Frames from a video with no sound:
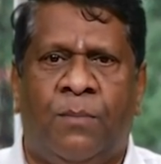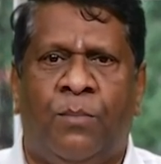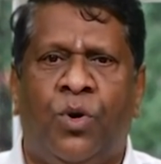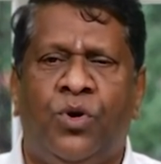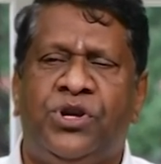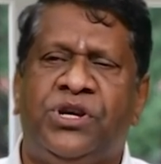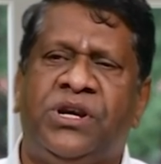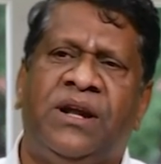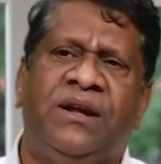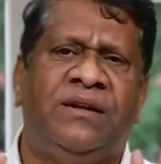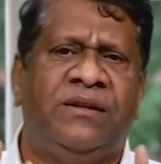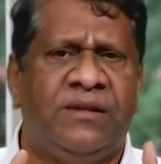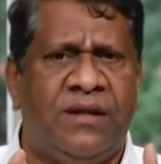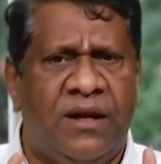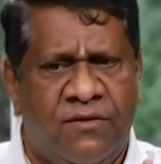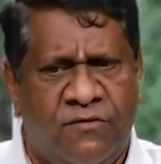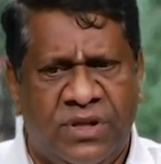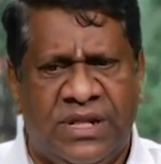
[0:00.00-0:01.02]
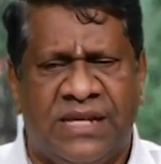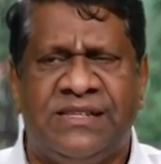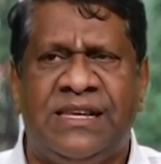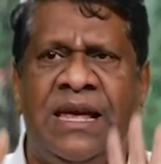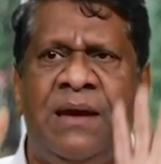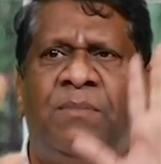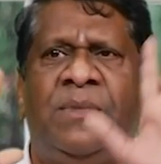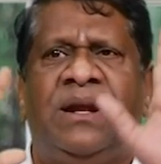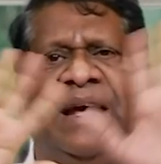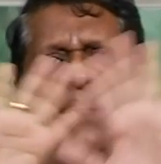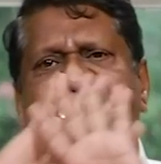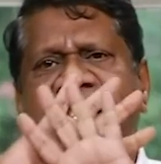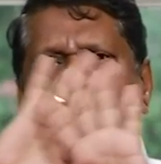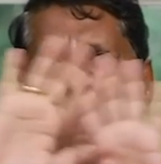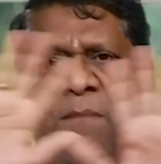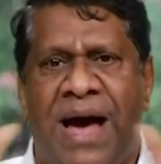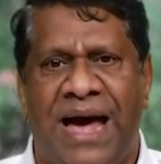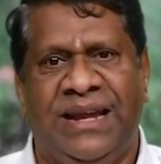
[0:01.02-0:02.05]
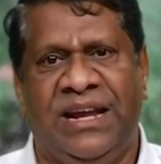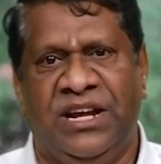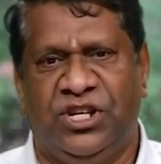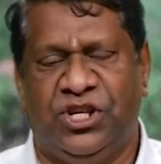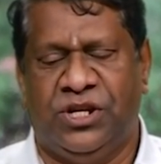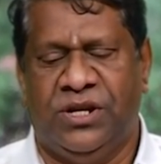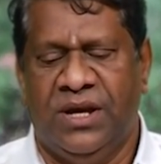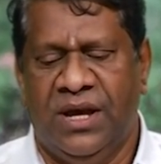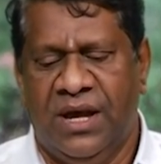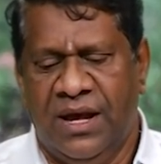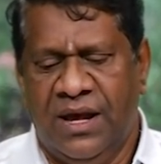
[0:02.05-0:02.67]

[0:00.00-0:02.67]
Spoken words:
bush, and with the same glass they managed.